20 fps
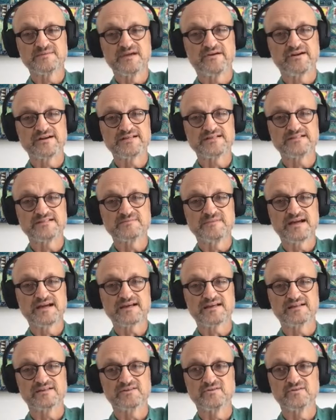the temerity to
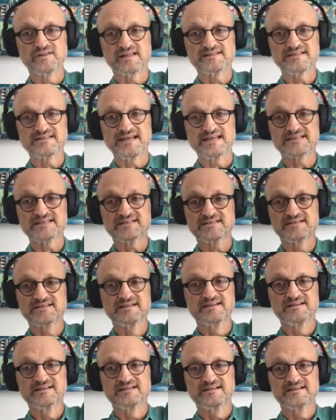make a law that
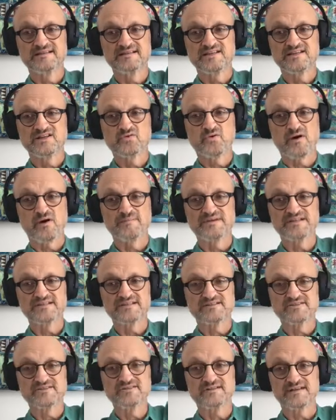says, you don't want
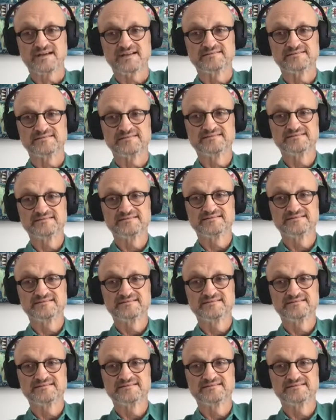me to do that.